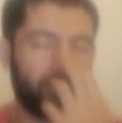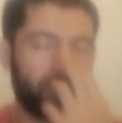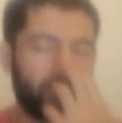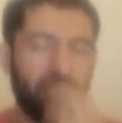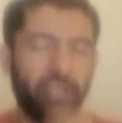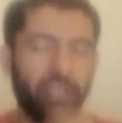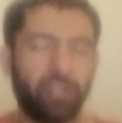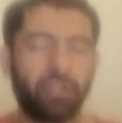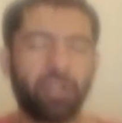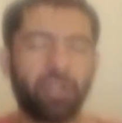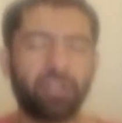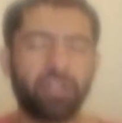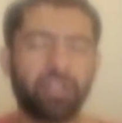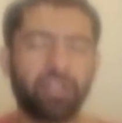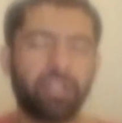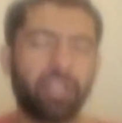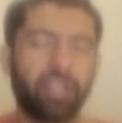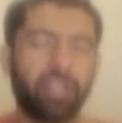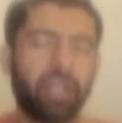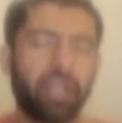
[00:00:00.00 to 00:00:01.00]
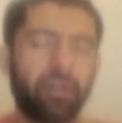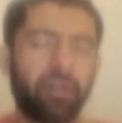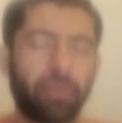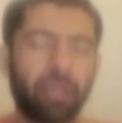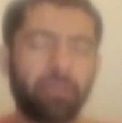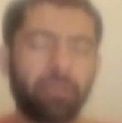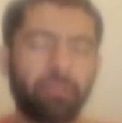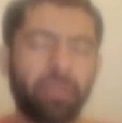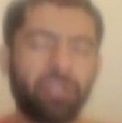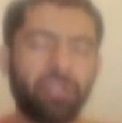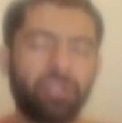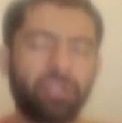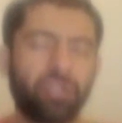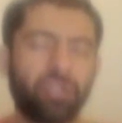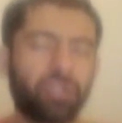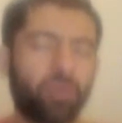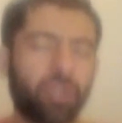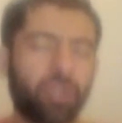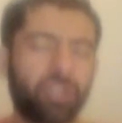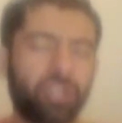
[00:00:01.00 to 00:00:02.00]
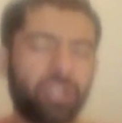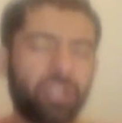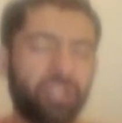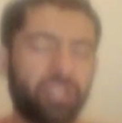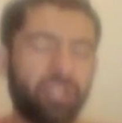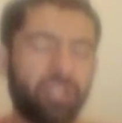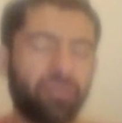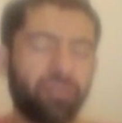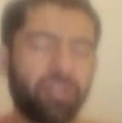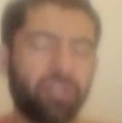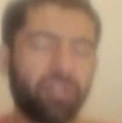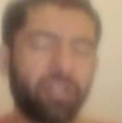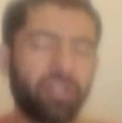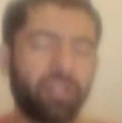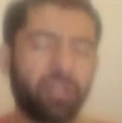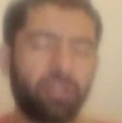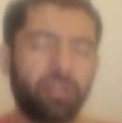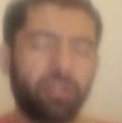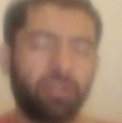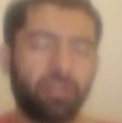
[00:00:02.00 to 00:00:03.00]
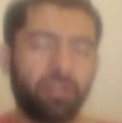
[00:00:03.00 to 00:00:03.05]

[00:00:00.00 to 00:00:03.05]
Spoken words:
He doesn't care about me. He's just watching TV.